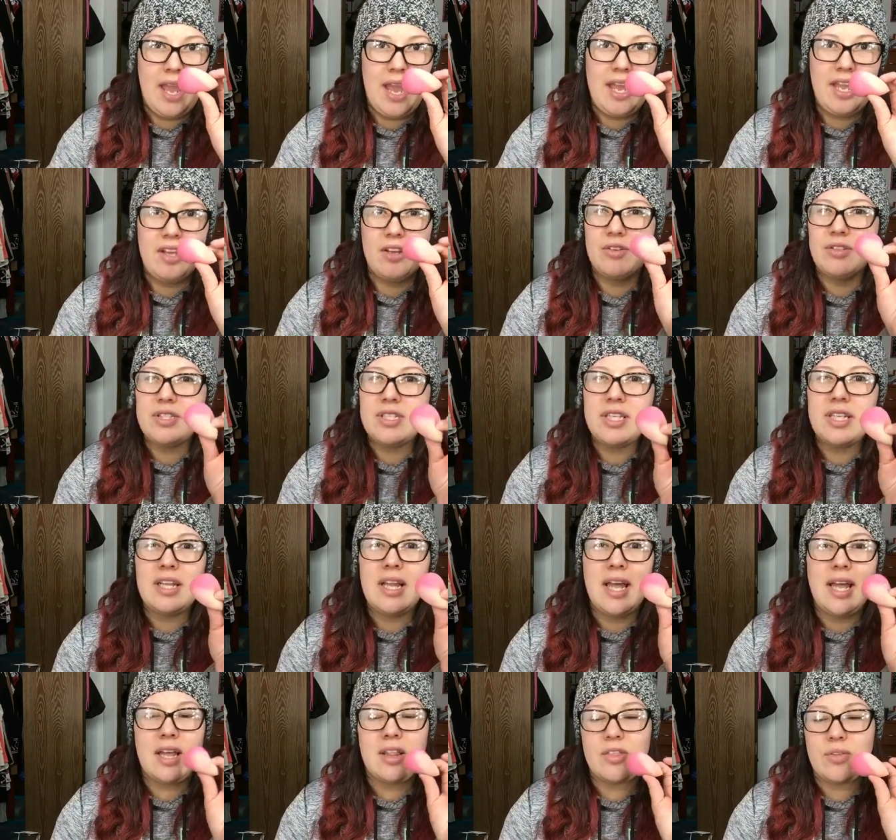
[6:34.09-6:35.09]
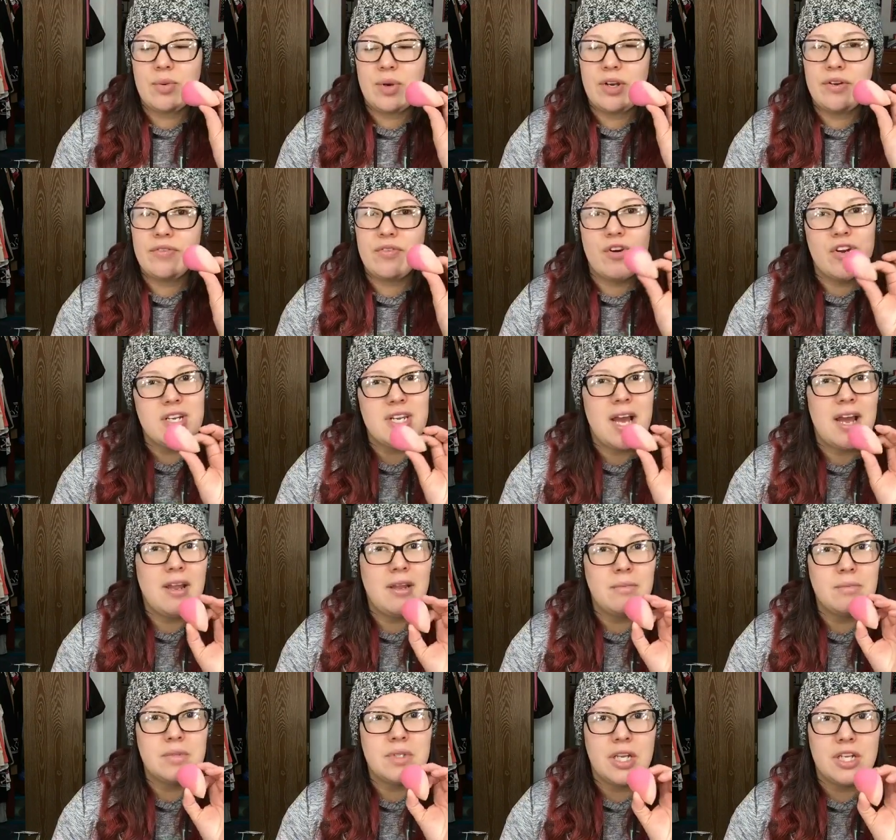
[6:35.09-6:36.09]
I used it like 3 or 4
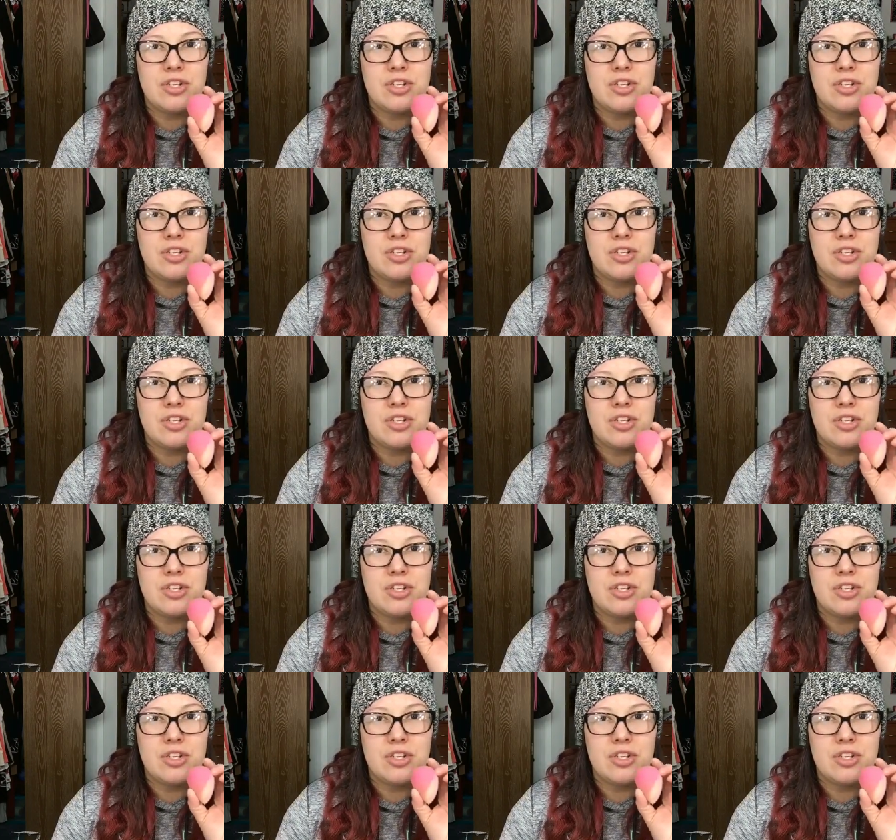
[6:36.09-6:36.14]
times.